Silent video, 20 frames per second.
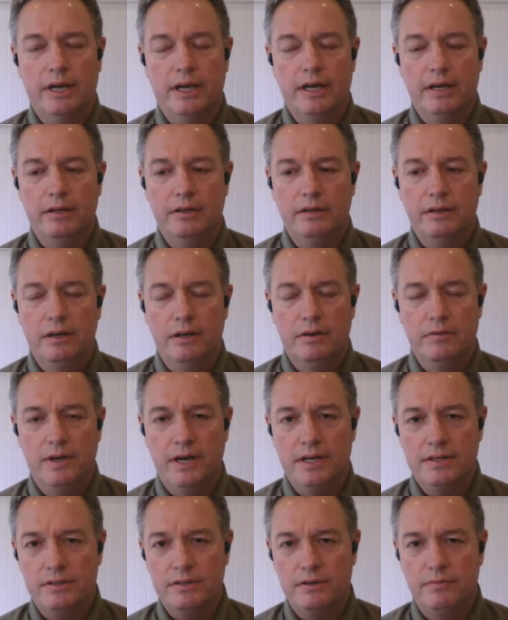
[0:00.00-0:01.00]
And,
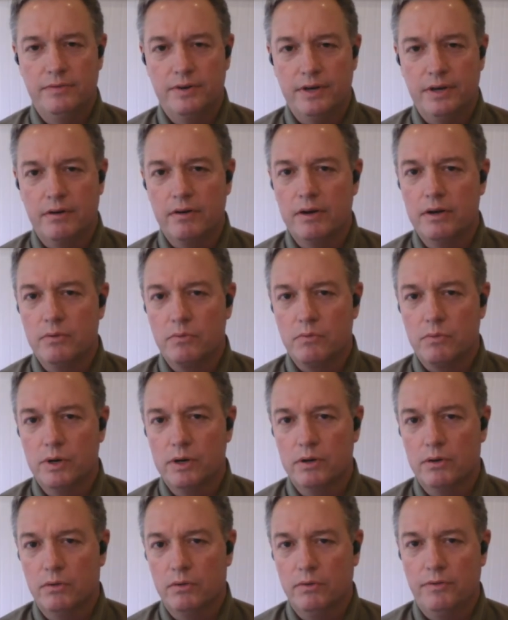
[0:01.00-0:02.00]
that's a very
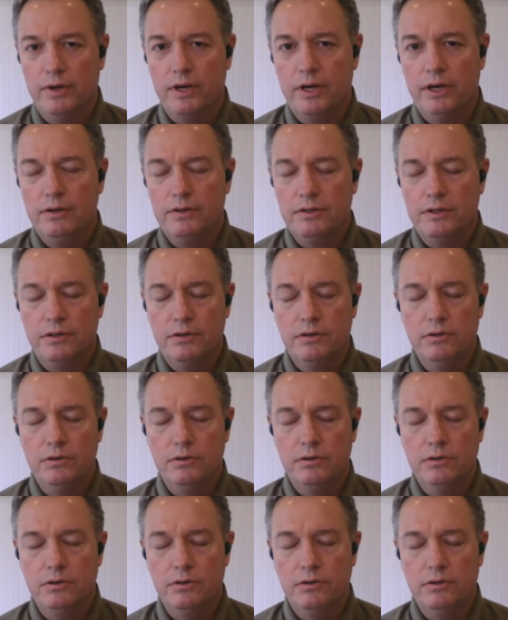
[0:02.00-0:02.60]
real thing